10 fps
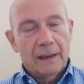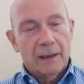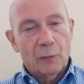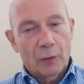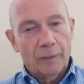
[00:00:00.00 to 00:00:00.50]

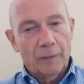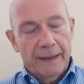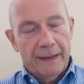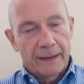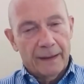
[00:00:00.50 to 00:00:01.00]
will
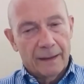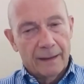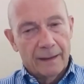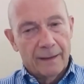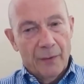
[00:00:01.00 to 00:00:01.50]
be
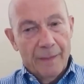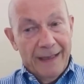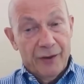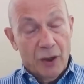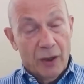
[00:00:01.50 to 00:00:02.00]
the
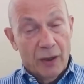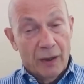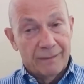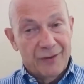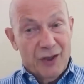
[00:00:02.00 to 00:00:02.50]
major
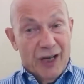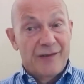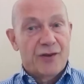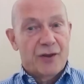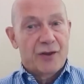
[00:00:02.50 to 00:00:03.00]

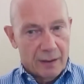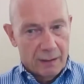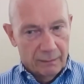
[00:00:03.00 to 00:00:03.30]
changes